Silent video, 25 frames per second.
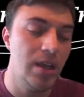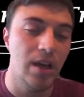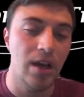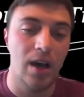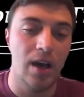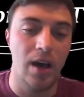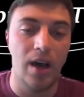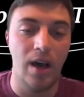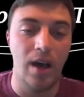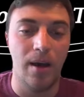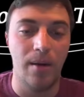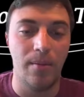
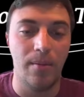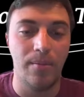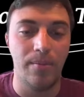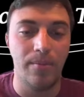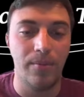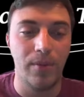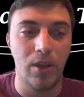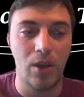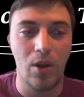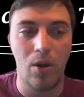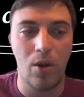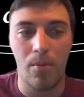
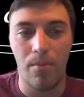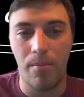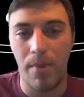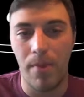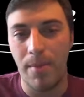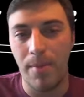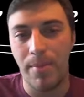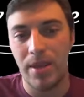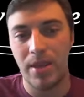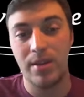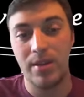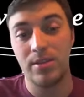
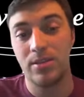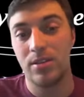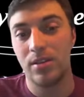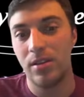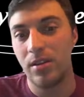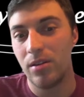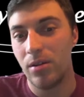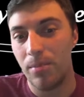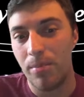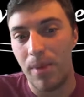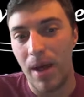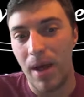maybe it is a
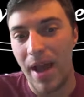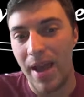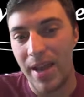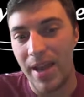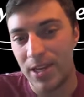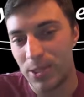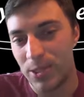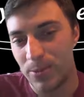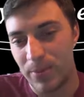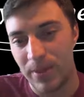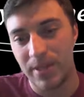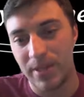little
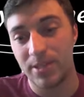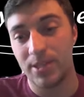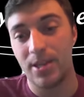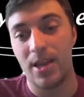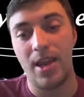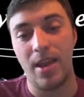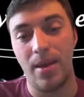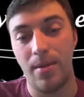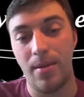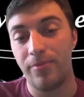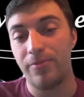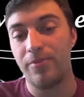biased because
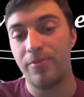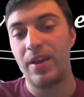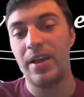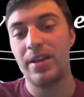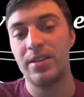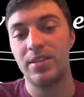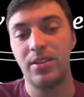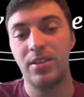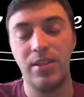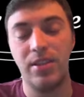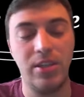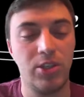I am
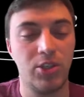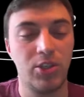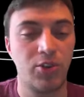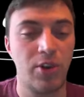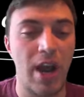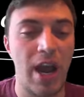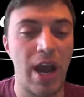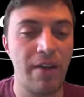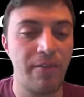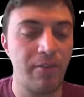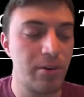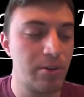fans of these
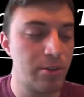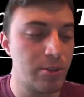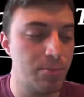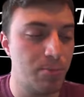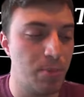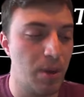drivers.